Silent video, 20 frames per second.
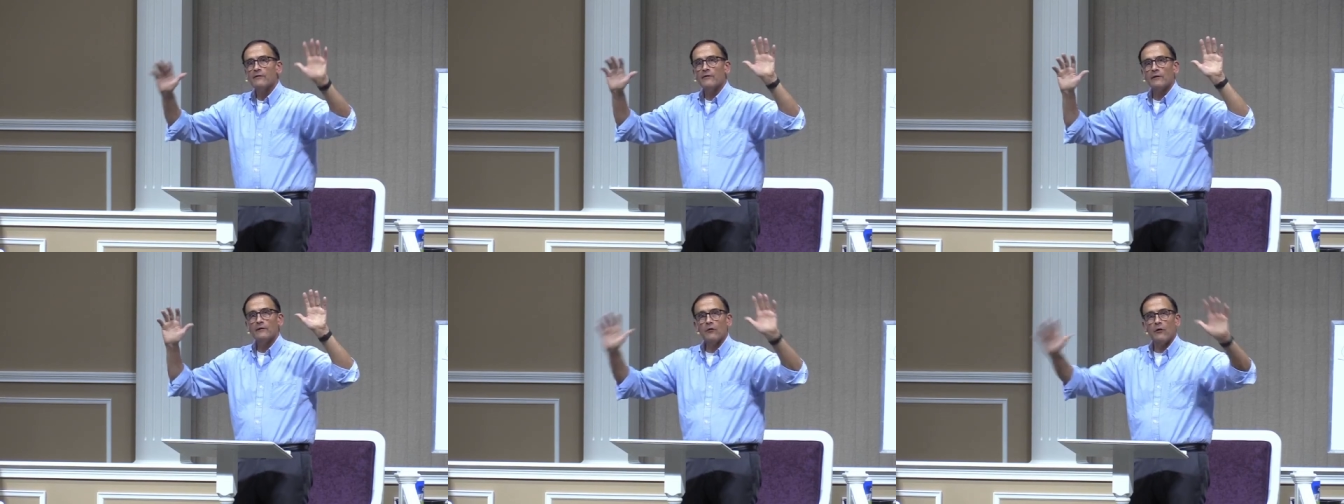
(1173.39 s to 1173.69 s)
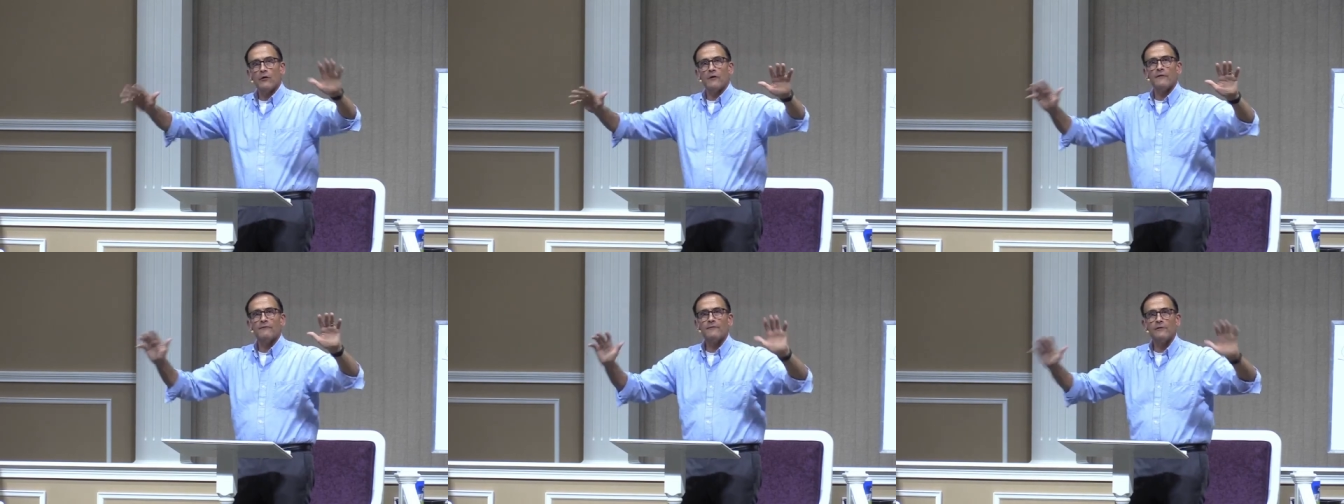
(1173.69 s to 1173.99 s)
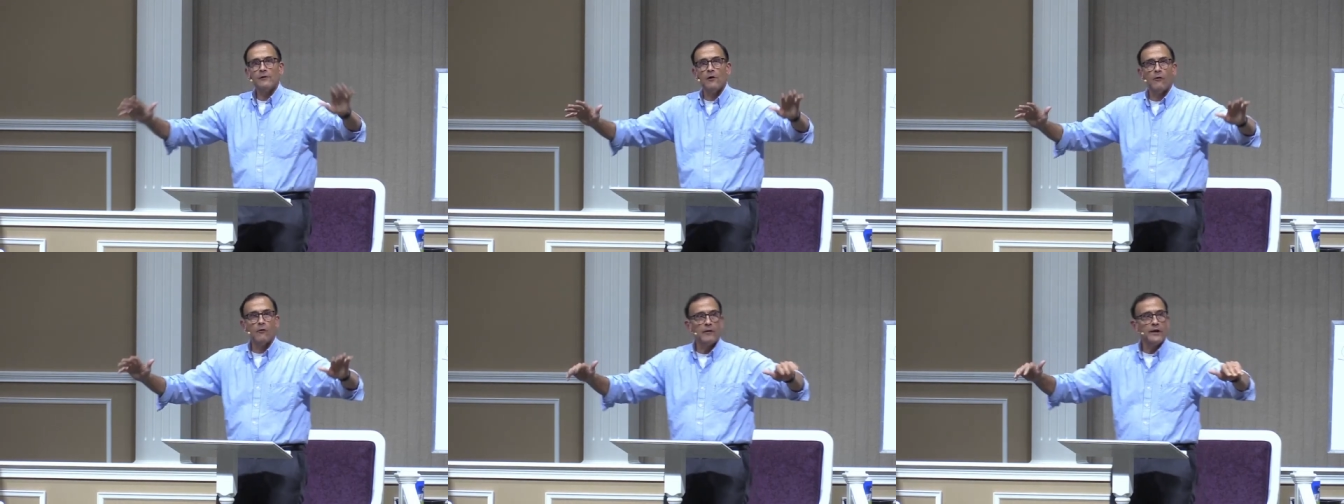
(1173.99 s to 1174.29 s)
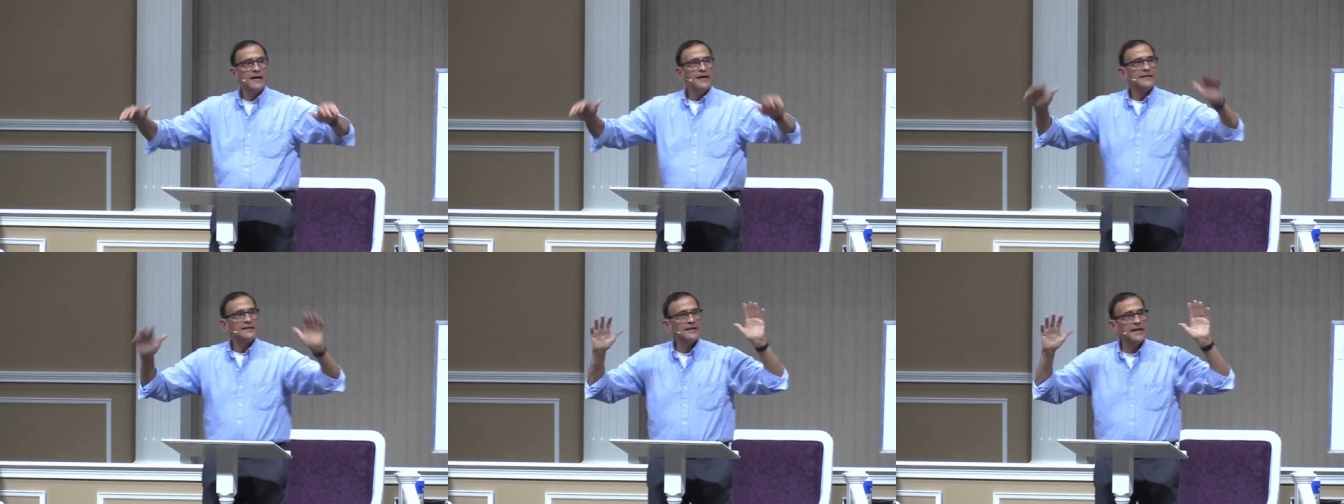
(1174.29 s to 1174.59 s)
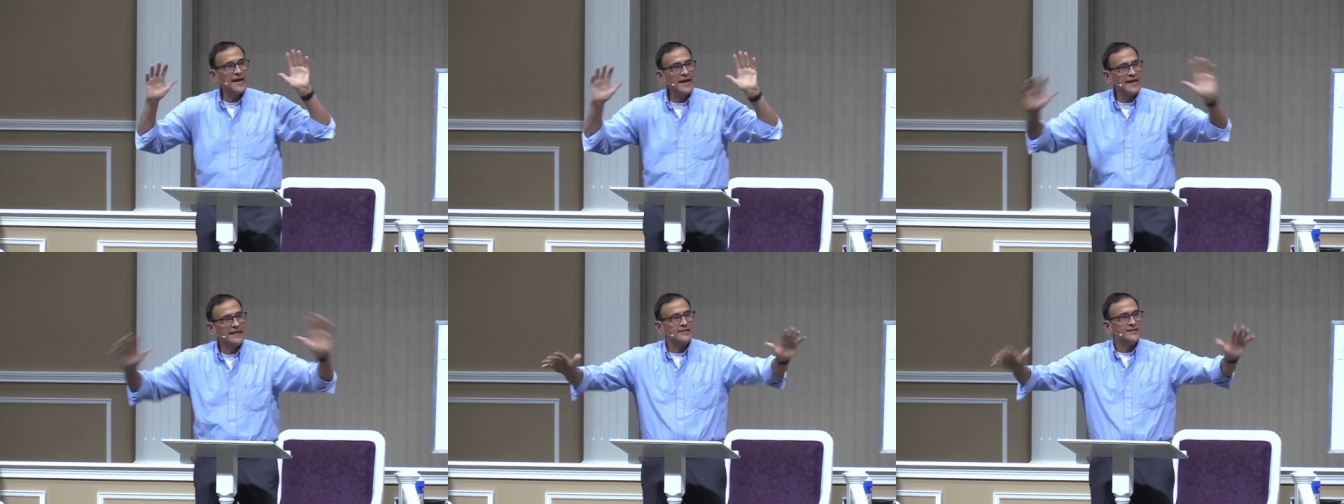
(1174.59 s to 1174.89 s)
the Lord of glory,
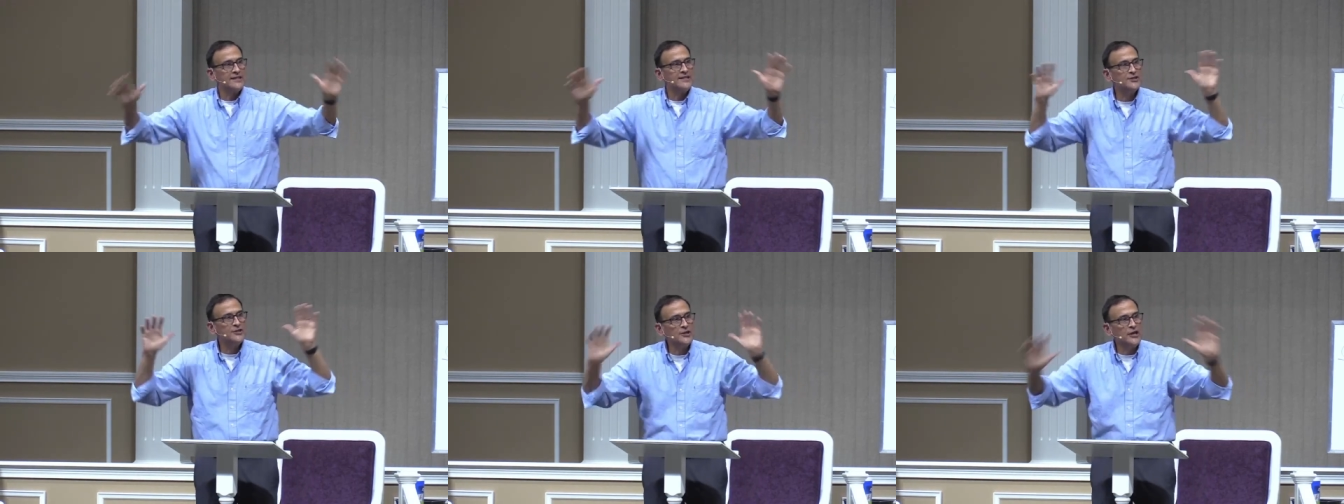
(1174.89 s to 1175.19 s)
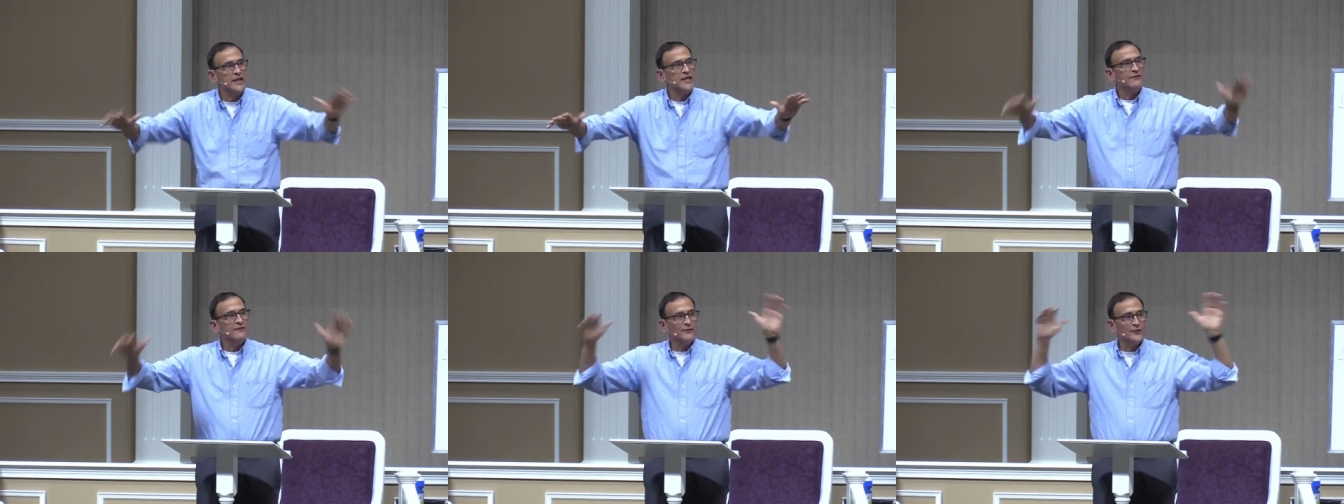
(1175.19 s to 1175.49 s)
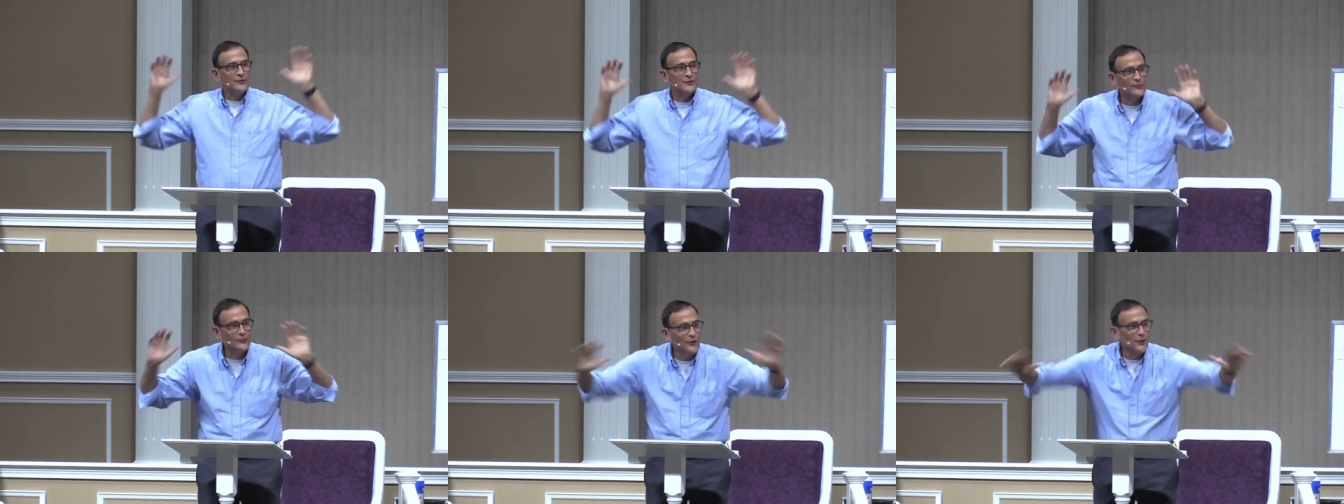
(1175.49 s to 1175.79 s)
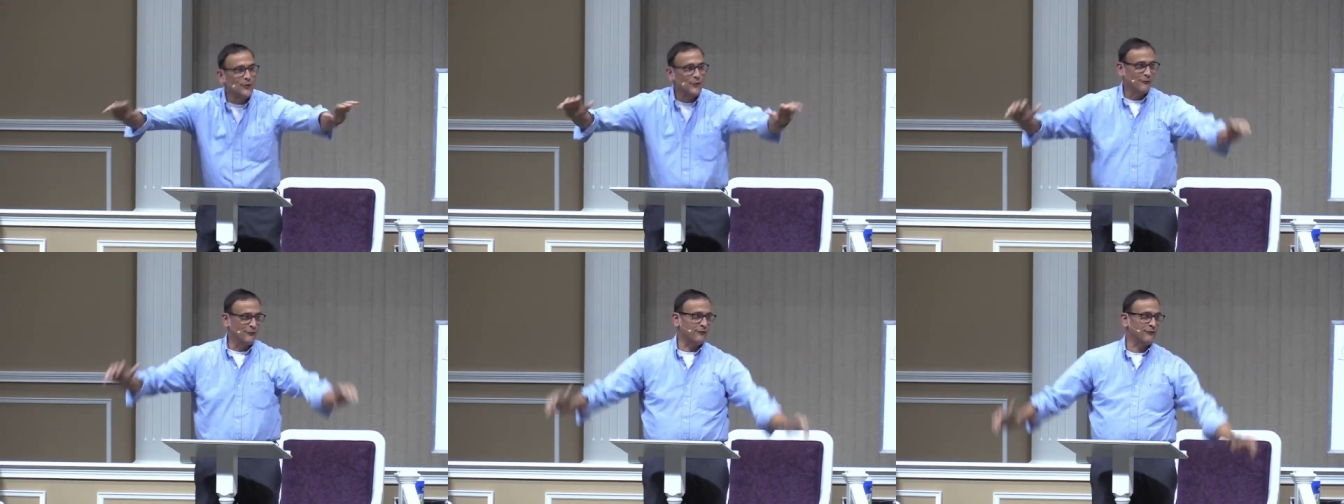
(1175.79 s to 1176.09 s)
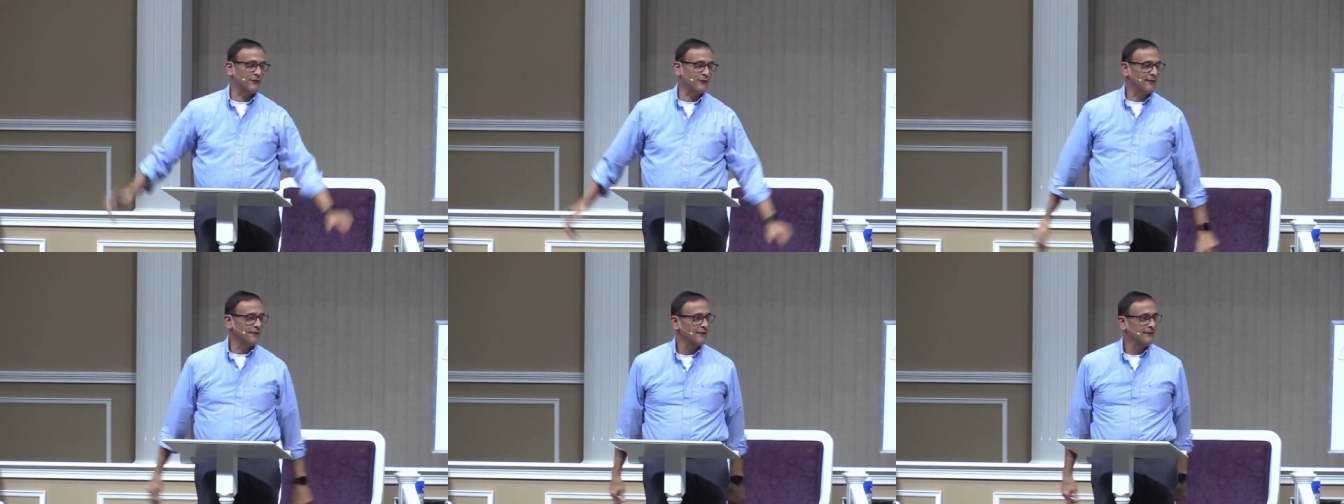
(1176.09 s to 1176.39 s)
to exegete the
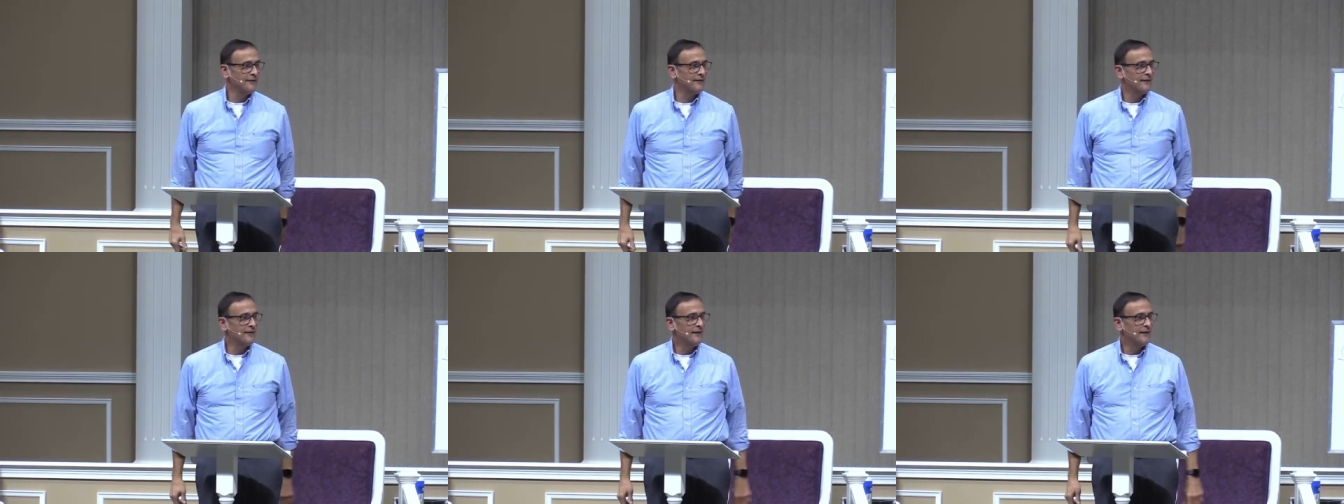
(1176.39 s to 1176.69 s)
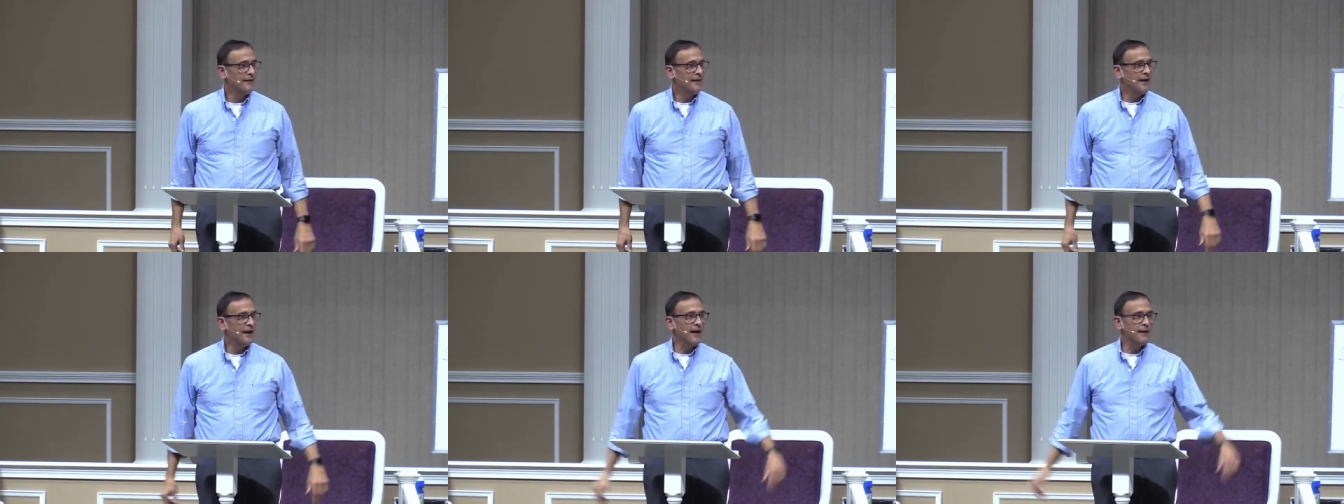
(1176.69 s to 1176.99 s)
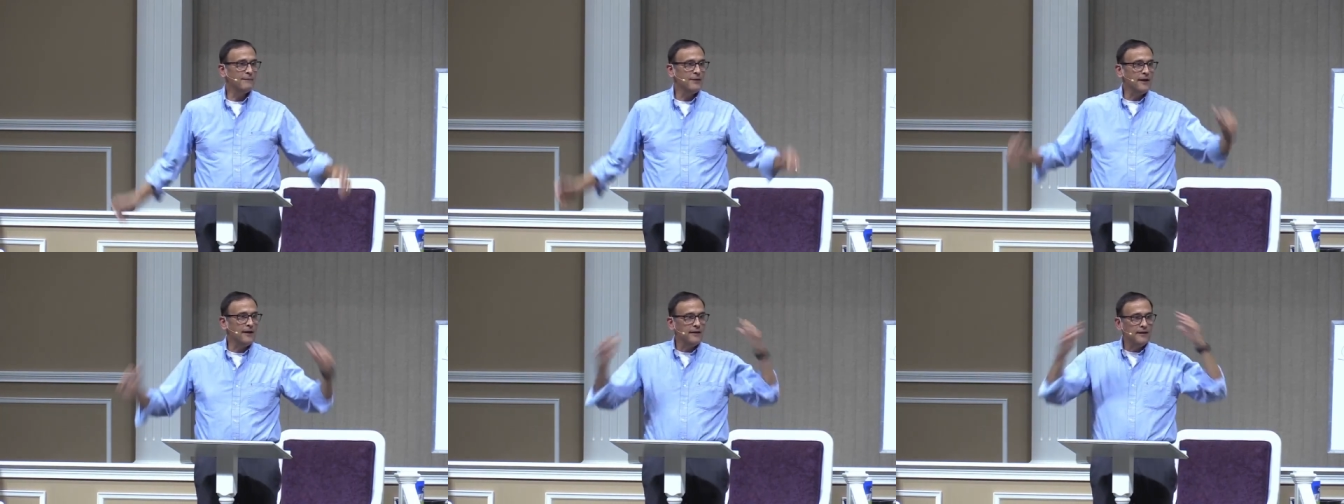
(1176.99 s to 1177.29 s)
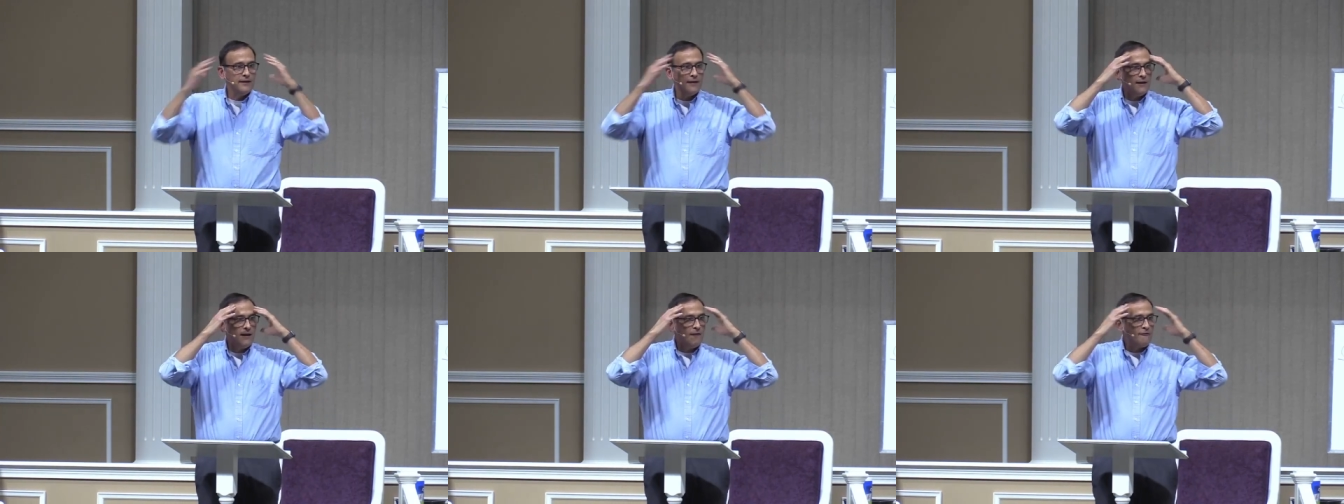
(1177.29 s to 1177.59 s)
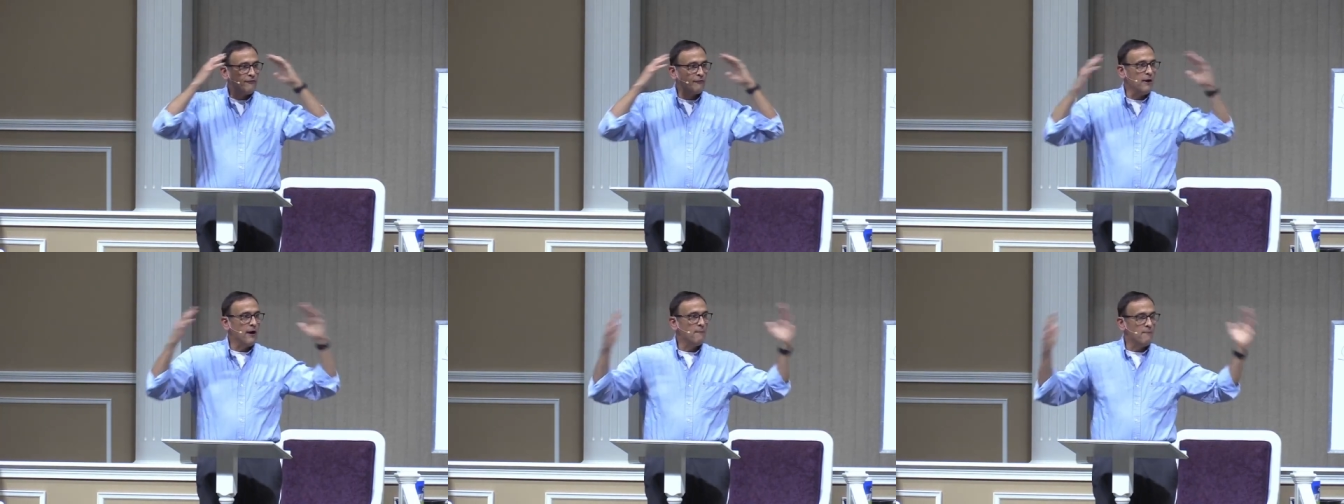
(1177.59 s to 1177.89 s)
truth. I mean,
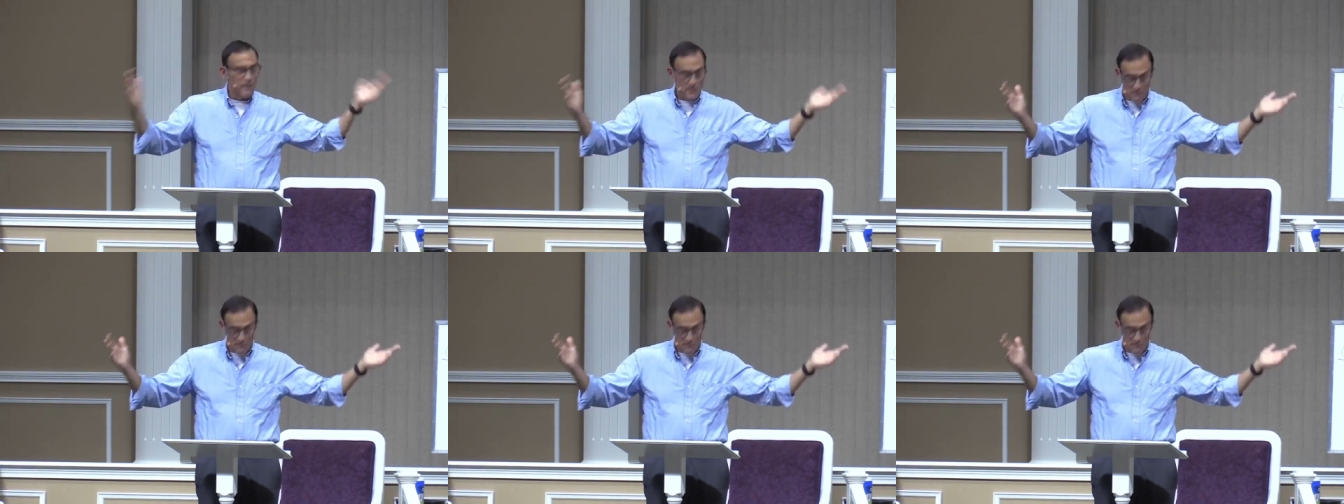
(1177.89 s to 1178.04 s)
from